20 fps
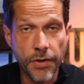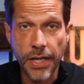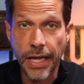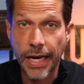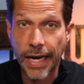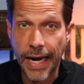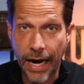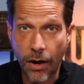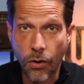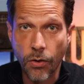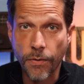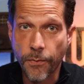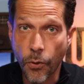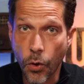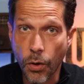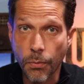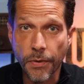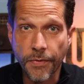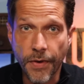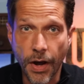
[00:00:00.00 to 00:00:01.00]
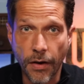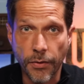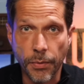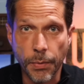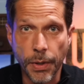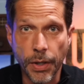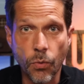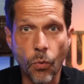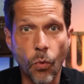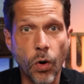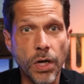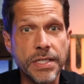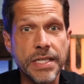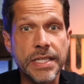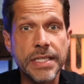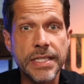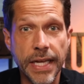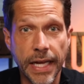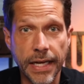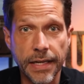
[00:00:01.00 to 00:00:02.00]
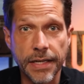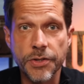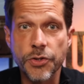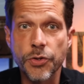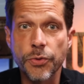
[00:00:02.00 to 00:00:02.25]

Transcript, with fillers: that our form of government was intended